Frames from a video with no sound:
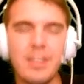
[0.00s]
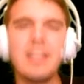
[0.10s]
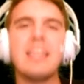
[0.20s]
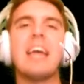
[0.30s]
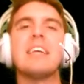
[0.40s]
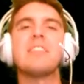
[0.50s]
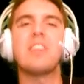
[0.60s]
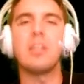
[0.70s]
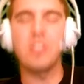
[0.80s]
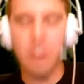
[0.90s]
Yeah, he's going
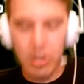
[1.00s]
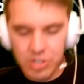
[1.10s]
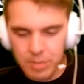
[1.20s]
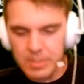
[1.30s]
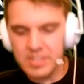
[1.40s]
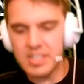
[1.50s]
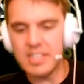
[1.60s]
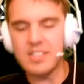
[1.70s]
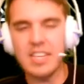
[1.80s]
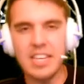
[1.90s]
to charge up his
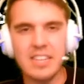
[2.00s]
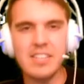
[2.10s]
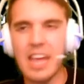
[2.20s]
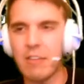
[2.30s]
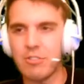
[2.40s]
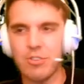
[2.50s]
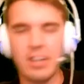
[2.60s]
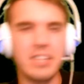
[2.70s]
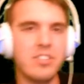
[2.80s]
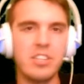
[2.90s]
E, his counter-strike.
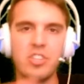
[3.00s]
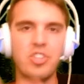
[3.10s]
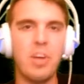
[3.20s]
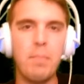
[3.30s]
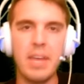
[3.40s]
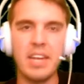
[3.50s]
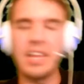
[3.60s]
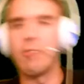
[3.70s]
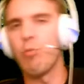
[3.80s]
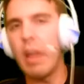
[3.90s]
He's going to jump in,
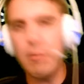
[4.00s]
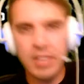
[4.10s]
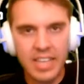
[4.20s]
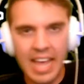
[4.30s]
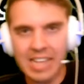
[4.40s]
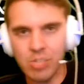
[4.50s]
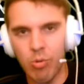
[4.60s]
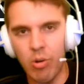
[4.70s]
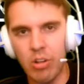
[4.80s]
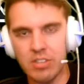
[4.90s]
and right when the Yasuo
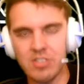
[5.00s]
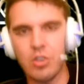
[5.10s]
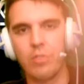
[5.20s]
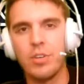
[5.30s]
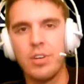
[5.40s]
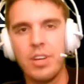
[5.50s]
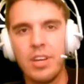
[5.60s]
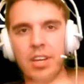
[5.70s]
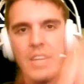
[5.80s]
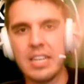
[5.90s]
ult is over,
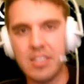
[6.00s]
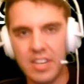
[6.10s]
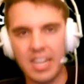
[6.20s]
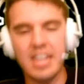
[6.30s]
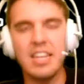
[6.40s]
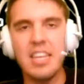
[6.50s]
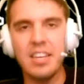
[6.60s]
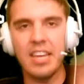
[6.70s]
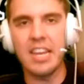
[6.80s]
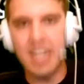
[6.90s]
he's going to hit E
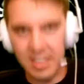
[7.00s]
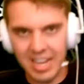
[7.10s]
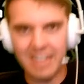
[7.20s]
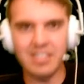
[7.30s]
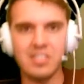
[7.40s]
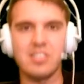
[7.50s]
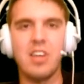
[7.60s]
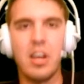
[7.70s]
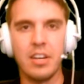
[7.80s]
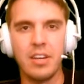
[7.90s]
again and land his
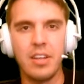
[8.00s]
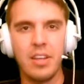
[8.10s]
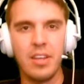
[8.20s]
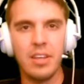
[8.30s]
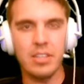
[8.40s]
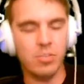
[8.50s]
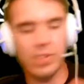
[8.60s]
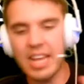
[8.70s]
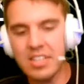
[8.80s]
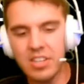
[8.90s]
stun. Because what
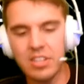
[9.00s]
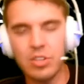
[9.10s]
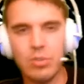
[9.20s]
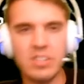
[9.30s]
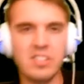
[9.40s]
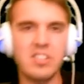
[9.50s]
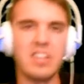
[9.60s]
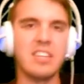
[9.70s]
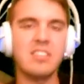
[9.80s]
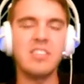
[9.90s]
that's going to do is it's going to
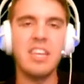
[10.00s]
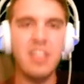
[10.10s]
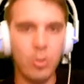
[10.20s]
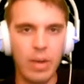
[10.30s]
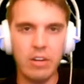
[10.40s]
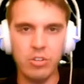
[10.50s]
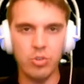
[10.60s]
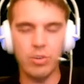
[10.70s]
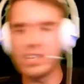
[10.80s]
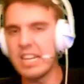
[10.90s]
extend the crowd
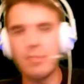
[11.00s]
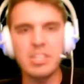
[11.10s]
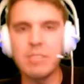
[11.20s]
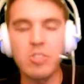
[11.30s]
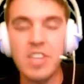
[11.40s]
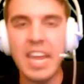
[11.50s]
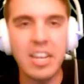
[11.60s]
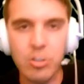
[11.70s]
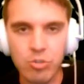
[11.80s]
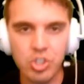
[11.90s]
control, and the enemy team just can't
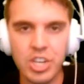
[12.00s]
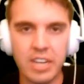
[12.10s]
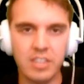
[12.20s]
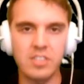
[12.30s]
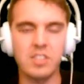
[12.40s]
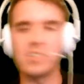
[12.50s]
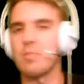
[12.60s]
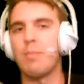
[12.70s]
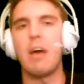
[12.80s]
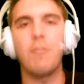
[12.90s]
do shit, because it's
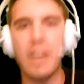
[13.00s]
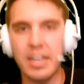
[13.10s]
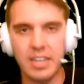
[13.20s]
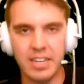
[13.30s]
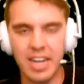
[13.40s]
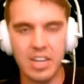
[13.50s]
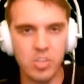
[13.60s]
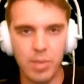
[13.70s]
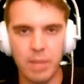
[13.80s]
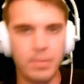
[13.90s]
Malphite knocks him
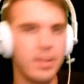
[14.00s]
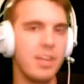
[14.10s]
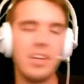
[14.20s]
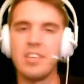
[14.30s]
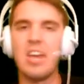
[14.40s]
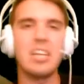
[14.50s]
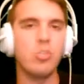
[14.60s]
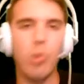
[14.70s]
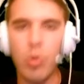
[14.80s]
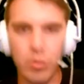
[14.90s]
up,
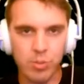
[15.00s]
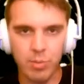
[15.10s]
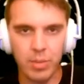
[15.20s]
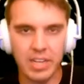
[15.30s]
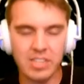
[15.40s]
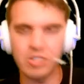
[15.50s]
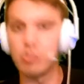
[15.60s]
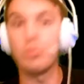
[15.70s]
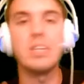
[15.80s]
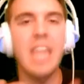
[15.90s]
Yasuo holds him in place, you're
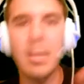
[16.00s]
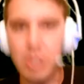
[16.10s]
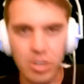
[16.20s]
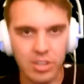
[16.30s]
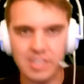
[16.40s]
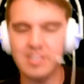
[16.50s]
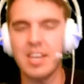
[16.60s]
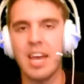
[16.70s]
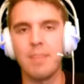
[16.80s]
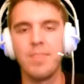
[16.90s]
doing damage all this
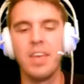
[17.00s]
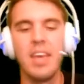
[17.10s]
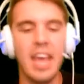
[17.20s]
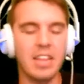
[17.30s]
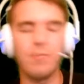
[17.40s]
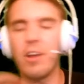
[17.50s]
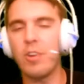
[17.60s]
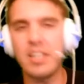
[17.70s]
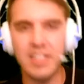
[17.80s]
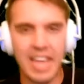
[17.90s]
time. At the very
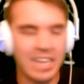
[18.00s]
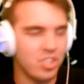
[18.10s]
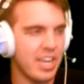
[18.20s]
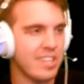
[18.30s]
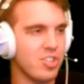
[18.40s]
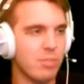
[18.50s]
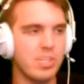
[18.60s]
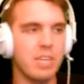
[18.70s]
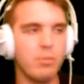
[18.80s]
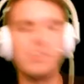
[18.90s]
end of that, Jax jumps
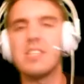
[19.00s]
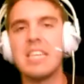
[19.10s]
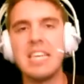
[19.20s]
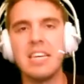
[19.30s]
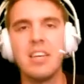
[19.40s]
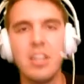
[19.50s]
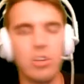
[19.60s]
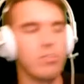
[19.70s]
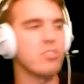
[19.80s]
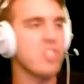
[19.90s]
in with his E,
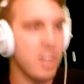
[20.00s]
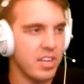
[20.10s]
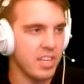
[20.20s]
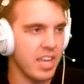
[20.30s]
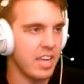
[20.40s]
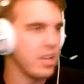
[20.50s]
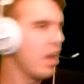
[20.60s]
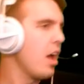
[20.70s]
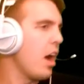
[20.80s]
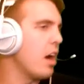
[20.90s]
they're stunned again.
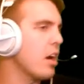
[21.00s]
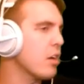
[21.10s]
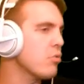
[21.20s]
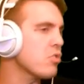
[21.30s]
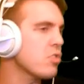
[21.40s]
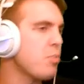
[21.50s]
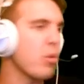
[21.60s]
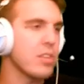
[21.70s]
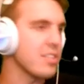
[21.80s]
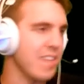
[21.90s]
Who's your
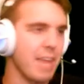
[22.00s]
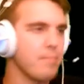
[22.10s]
support this game?